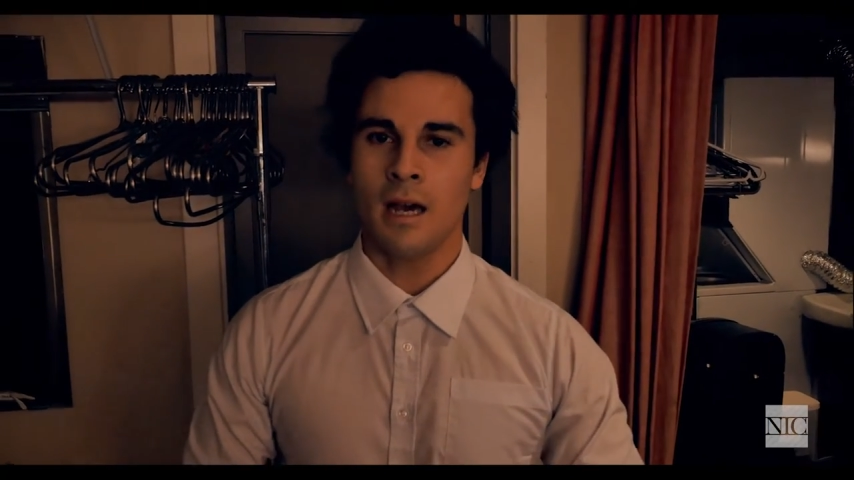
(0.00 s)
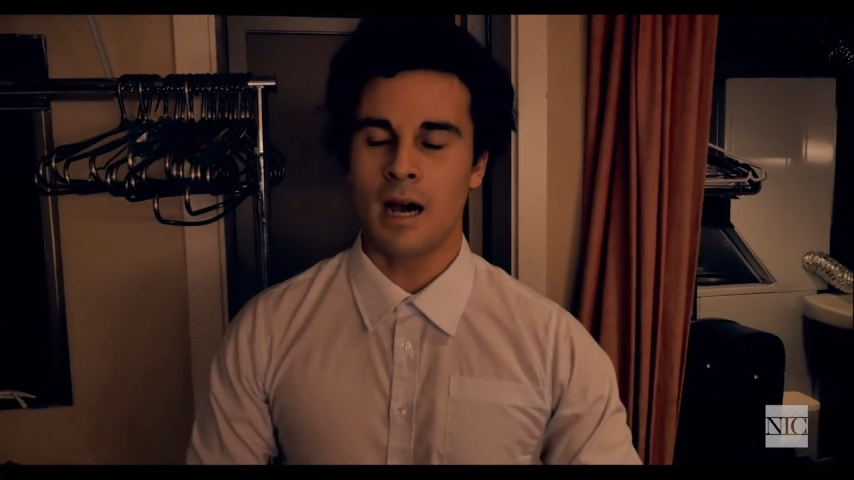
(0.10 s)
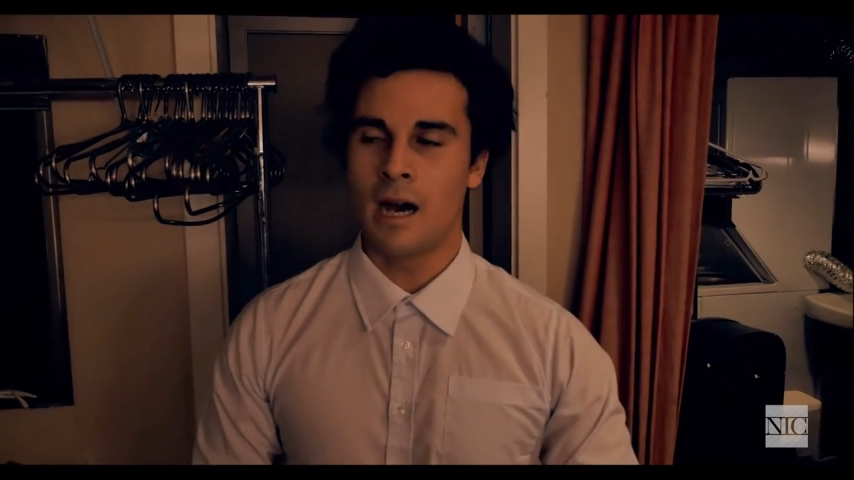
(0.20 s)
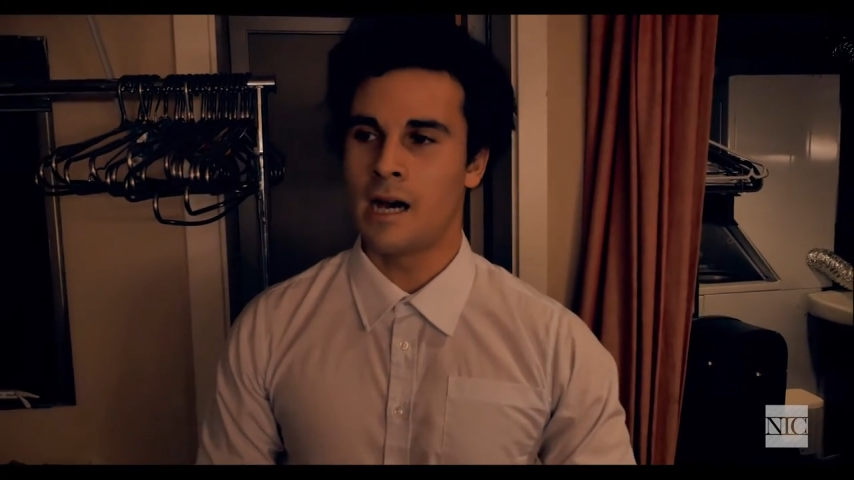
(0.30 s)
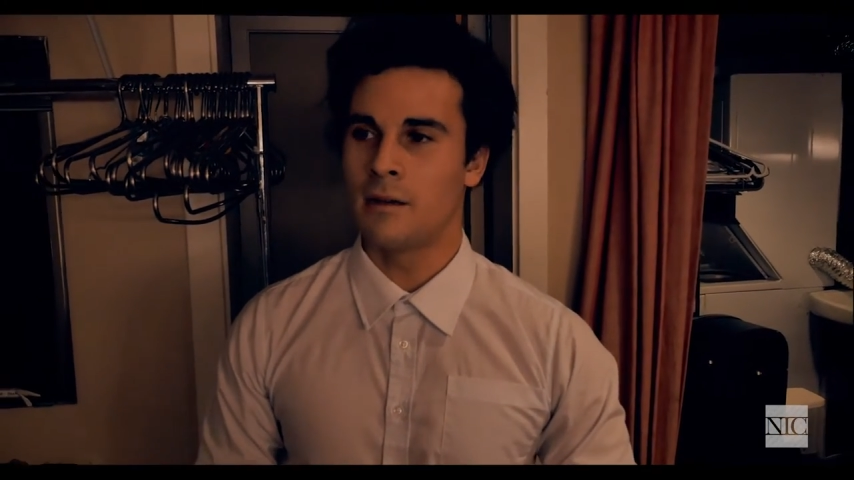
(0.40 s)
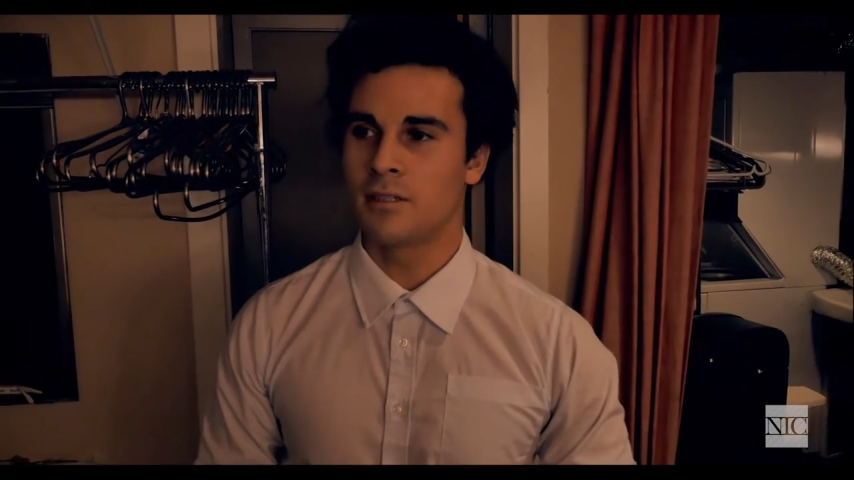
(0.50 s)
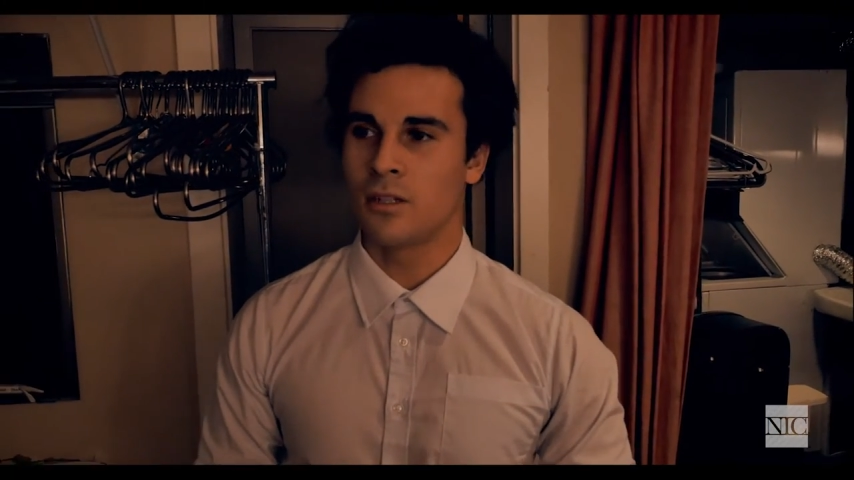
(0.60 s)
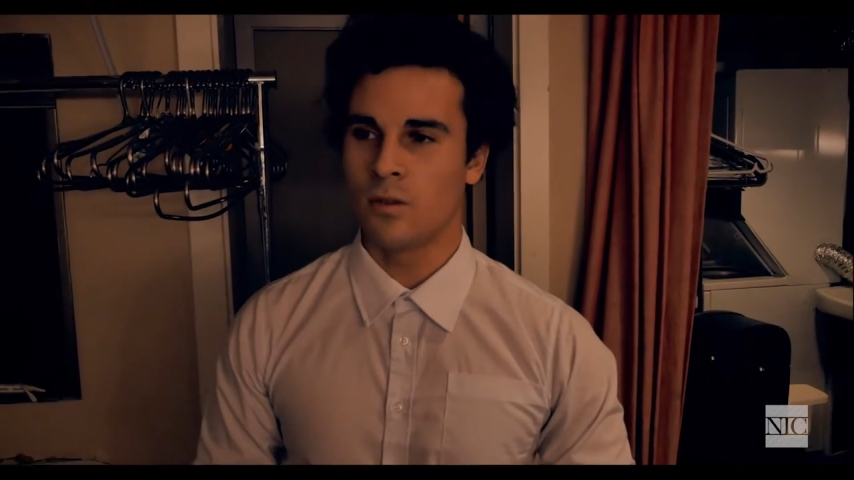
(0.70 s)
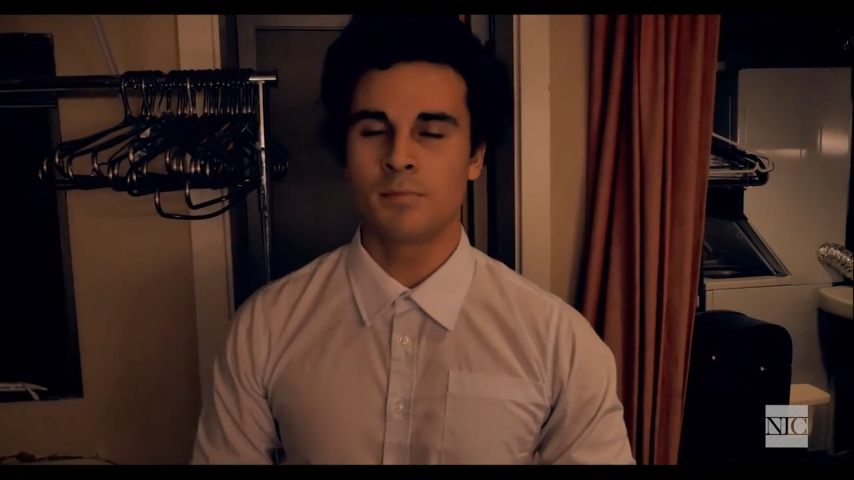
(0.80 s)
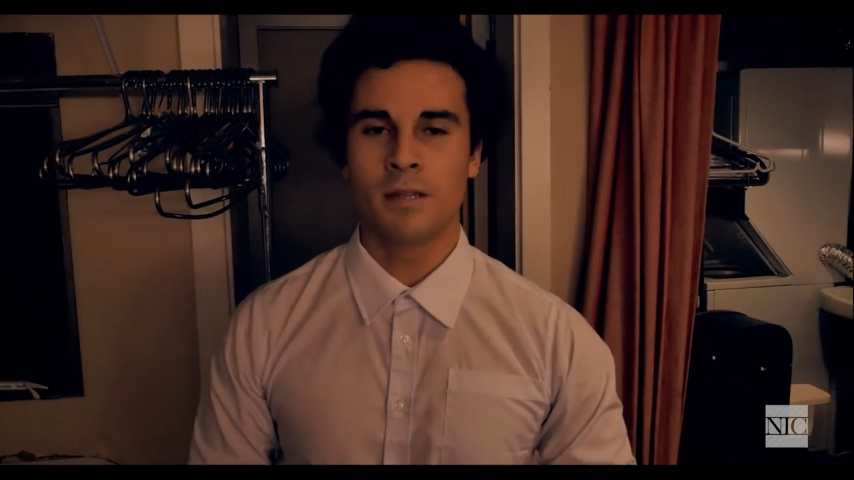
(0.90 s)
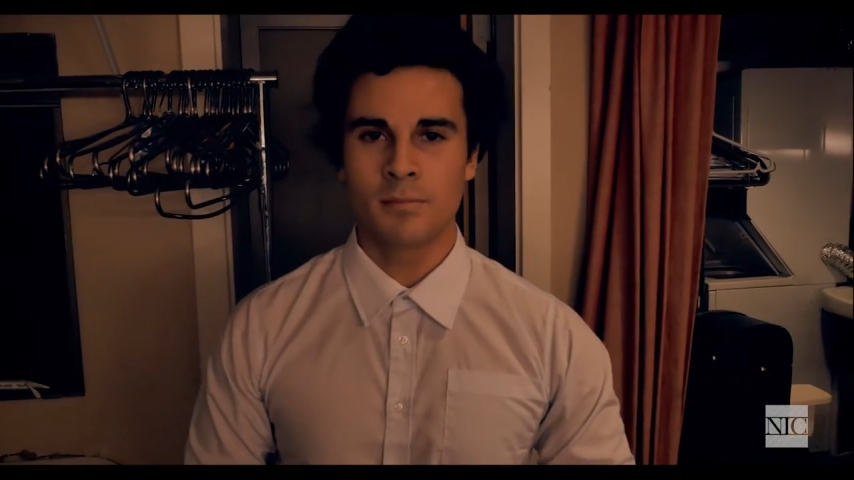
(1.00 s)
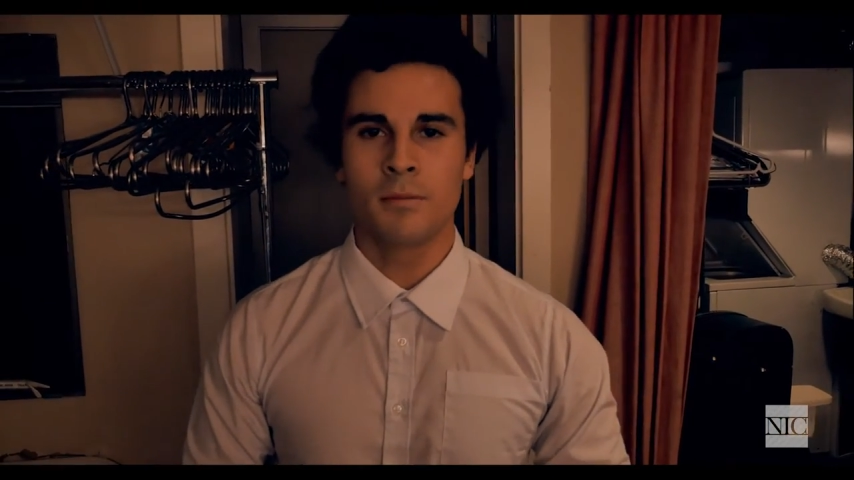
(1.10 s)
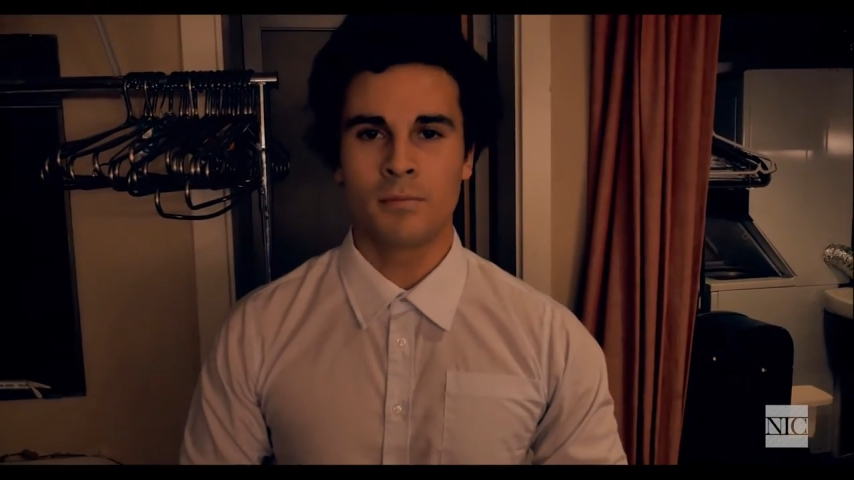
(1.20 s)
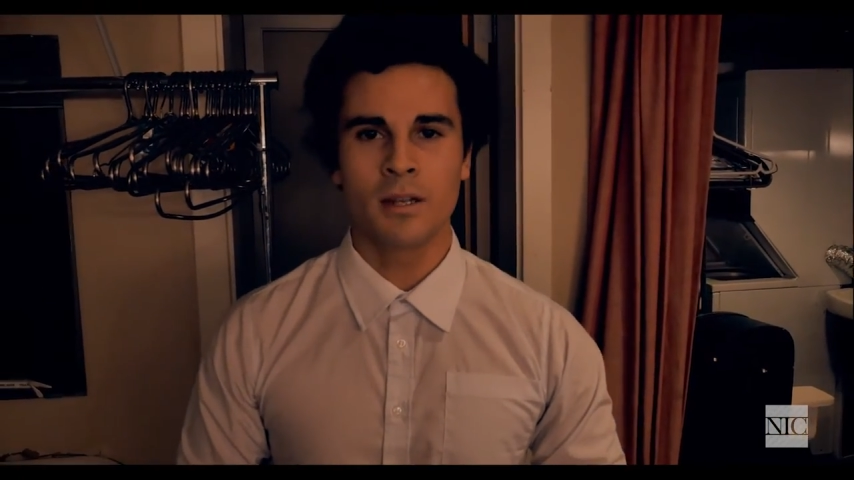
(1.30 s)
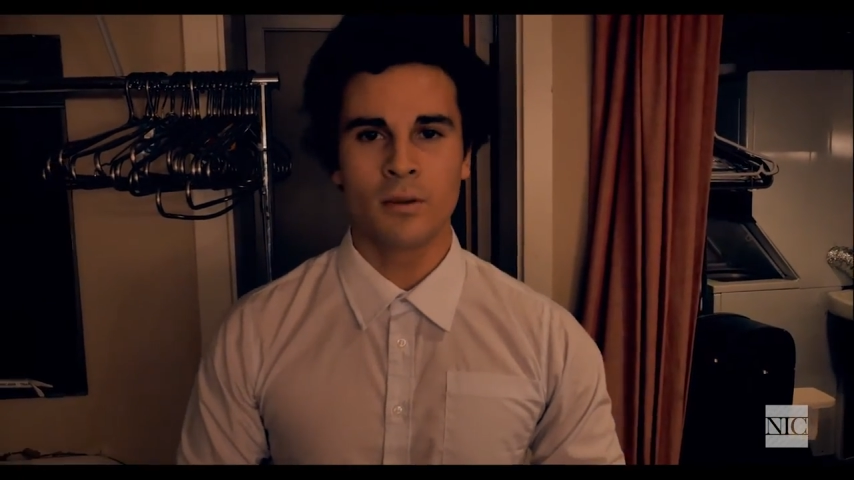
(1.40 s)
Uh, so it's, it's
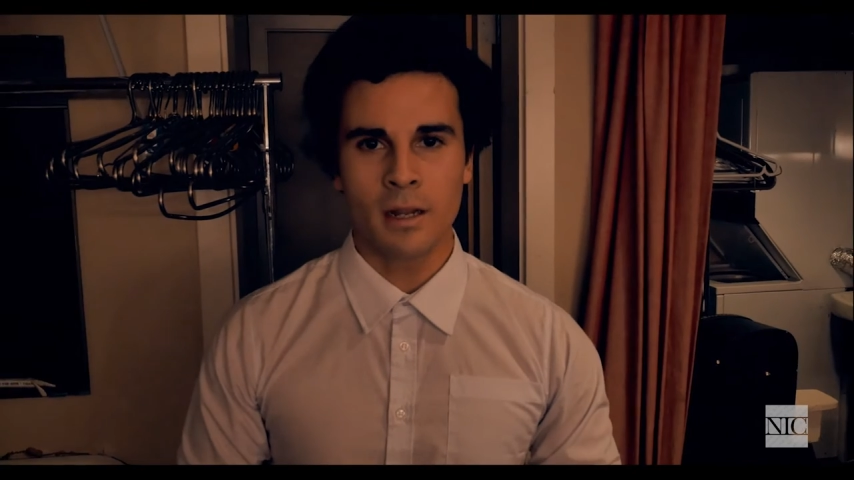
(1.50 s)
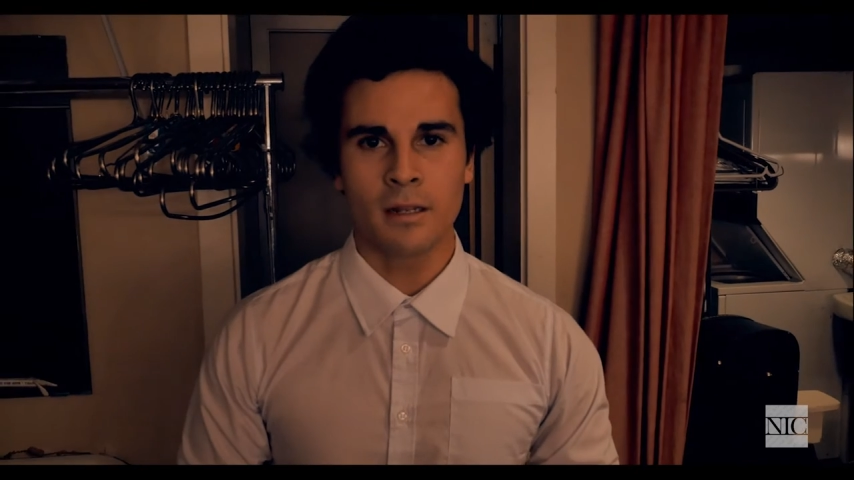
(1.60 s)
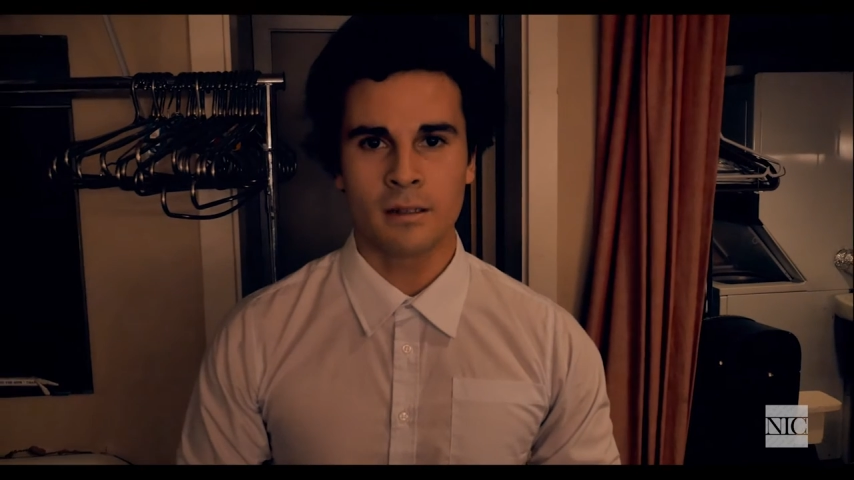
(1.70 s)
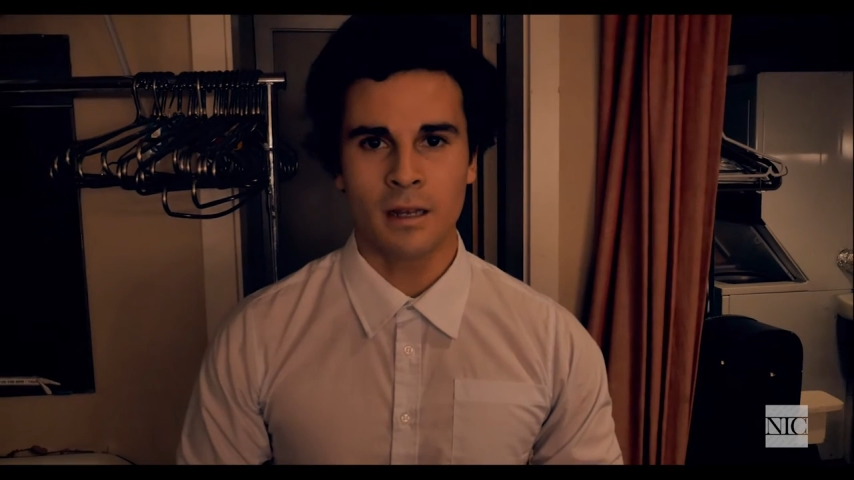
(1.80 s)
been pretty great.